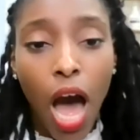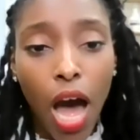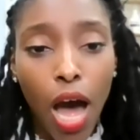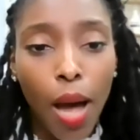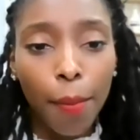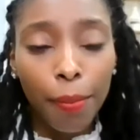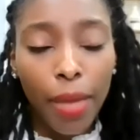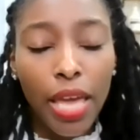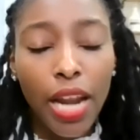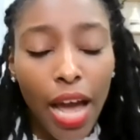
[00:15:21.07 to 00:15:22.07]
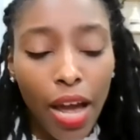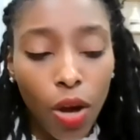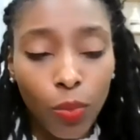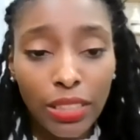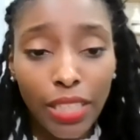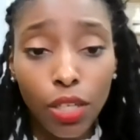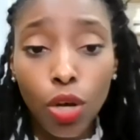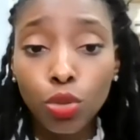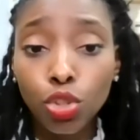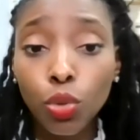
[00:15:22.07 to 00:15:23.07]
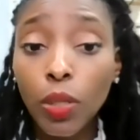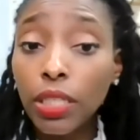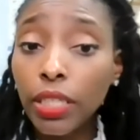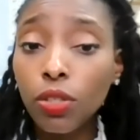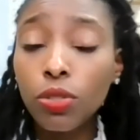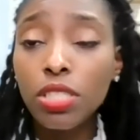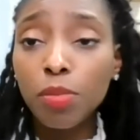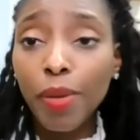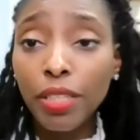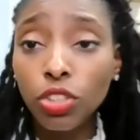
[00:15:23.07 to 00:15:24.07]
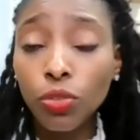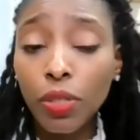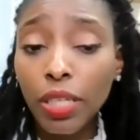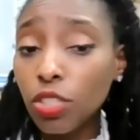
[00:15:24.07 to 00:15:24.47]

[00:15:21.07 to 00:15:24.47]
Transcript: And I always say go to a legal dispensary,